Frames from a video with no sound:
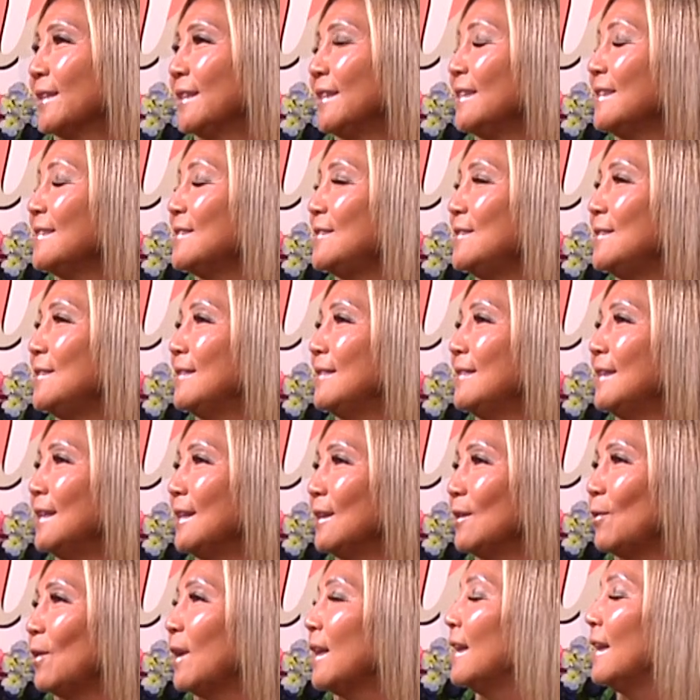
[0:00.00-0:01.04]
kids, do you
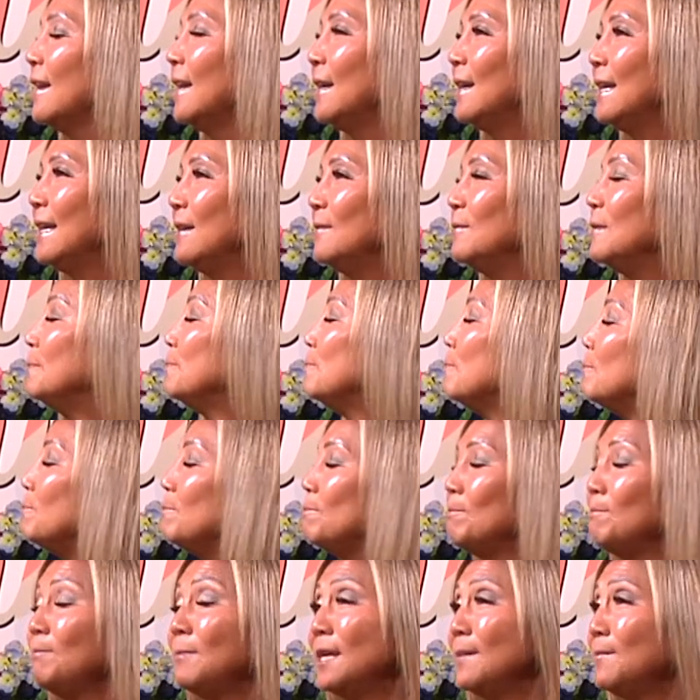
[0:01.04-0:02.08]
think
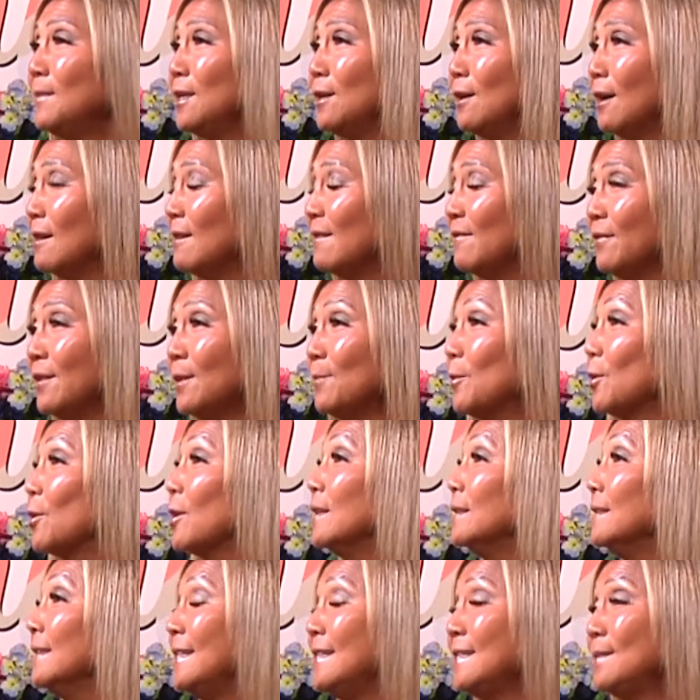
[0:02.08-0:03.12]
maybe all of them, or
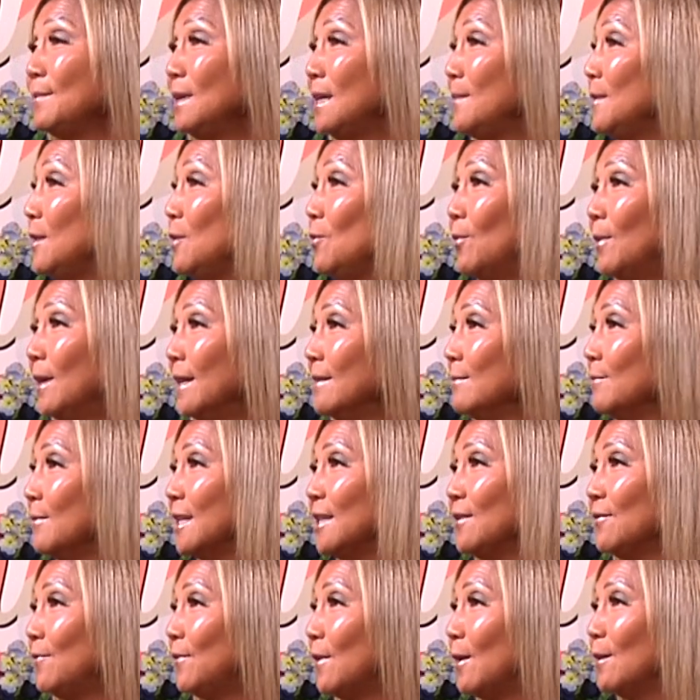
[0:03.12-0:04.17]
at least maybe one
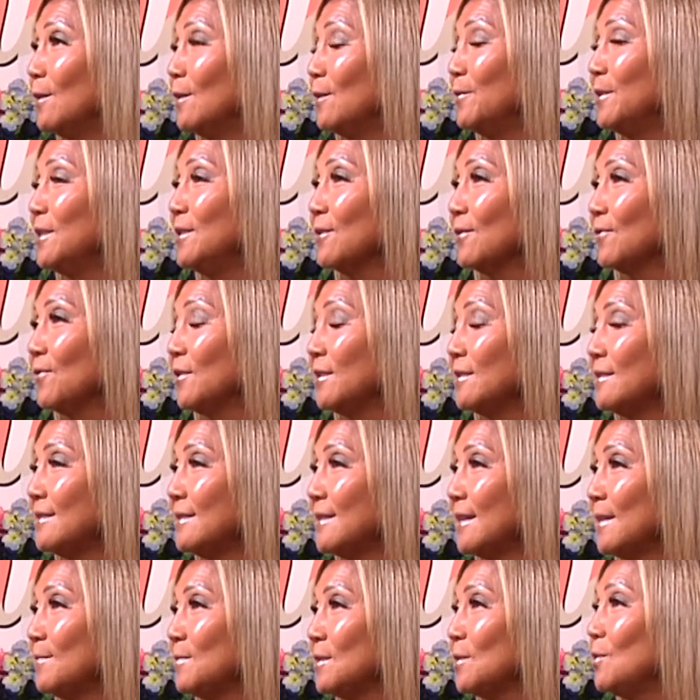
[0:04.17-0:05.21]
might follow in your
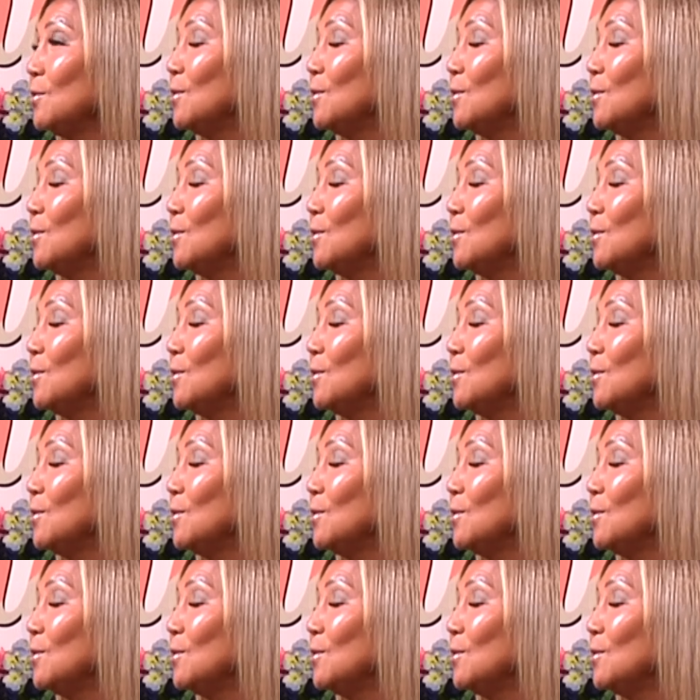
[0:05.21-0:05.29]
footsteps?